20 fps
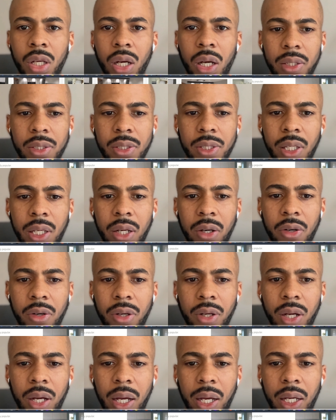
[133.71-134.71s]
Let's see
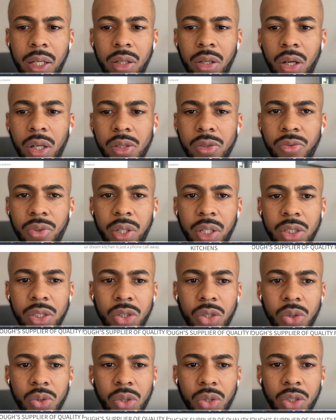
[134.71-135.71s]
here, hide, loss, finish.
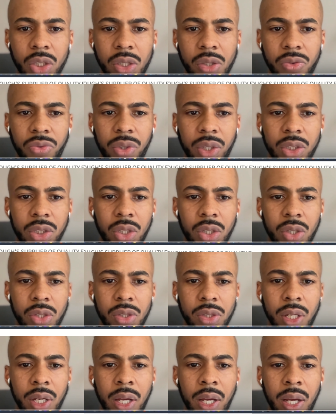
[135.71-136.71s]
Those are just features.